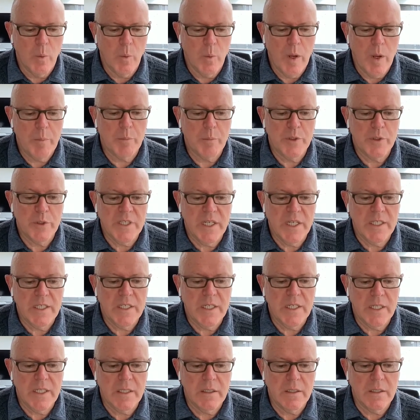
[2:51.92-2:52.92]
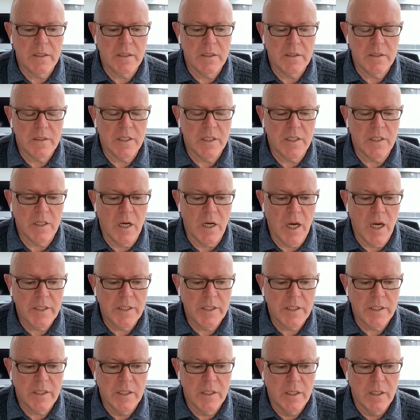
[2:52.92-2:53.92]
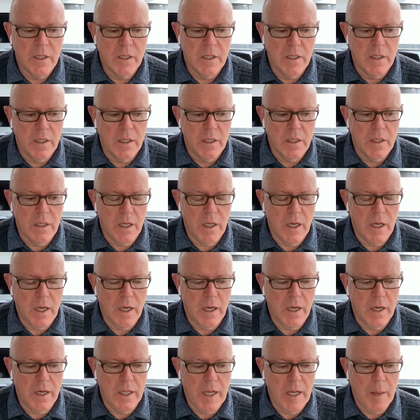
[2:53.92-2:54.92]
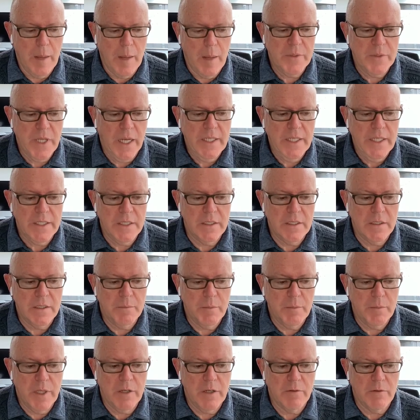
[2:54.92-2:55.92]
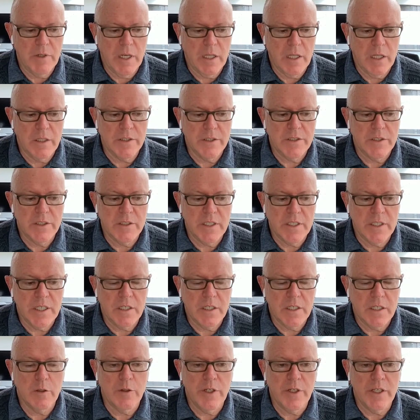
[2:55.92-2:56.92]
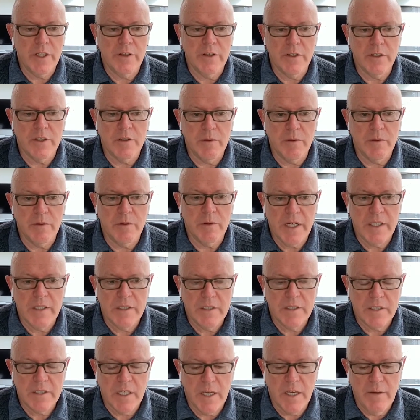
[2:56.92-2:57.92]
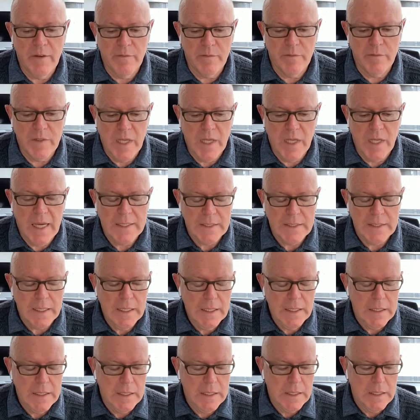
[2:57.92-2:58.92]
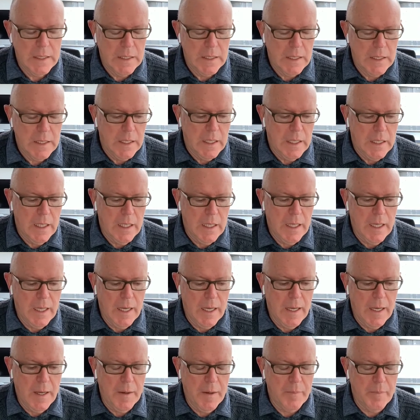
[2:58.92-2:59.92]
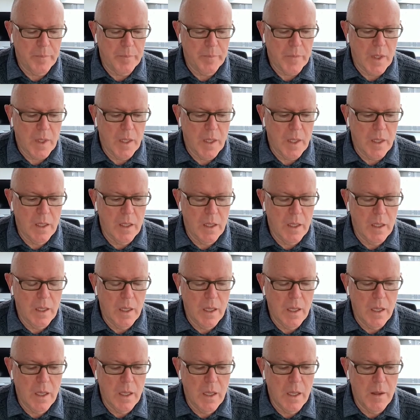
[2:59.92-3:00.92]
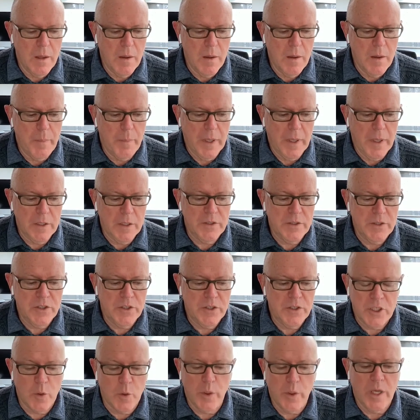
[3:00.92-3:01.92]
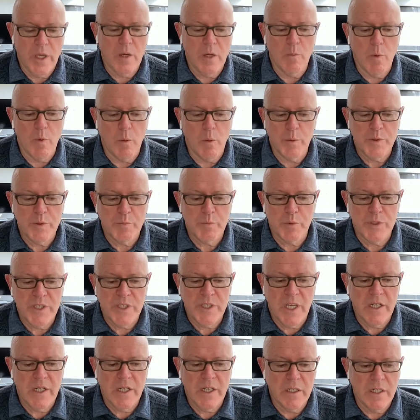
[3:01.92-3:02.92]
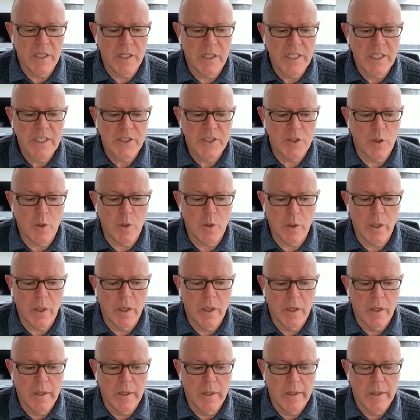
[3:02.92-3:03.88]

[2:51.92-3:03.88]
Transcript: We're presenting tonight uh, an updated meta-analysis including the direct safe data. Um, but just looking at what was presented at E S O C,